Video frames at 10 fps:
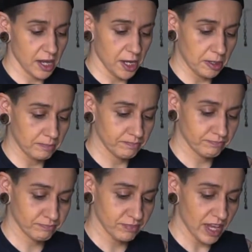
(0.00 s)
Um,
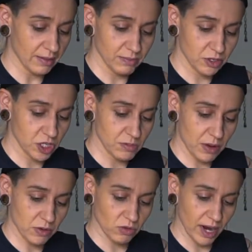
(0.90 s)
yeah, they're just
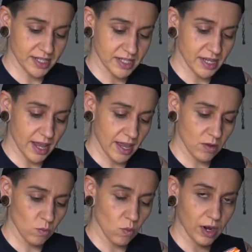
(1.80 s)
made with rice
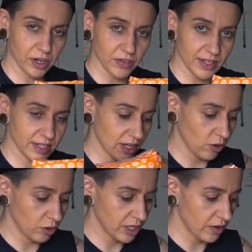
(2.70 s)
and water. That's the
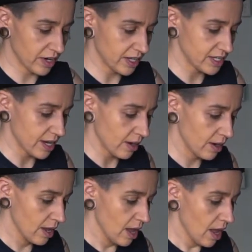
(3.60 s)
only ingredients there.
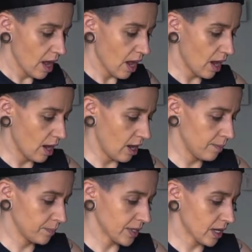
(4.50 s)

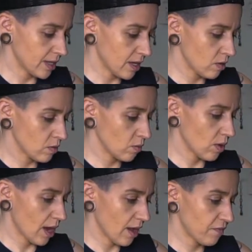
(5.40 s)
Um, and then
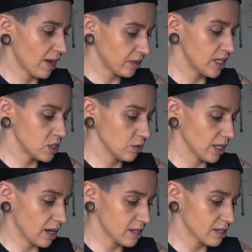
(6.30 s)
I found these
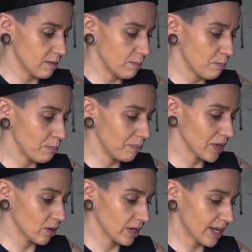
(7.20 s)
really awesome
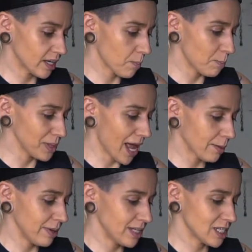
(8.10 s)
organic
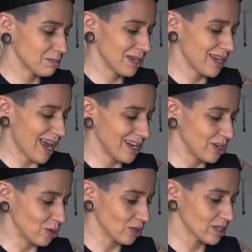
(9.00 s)
black bean spaghetti
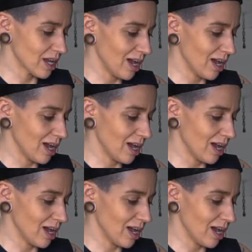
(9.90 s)
noodles.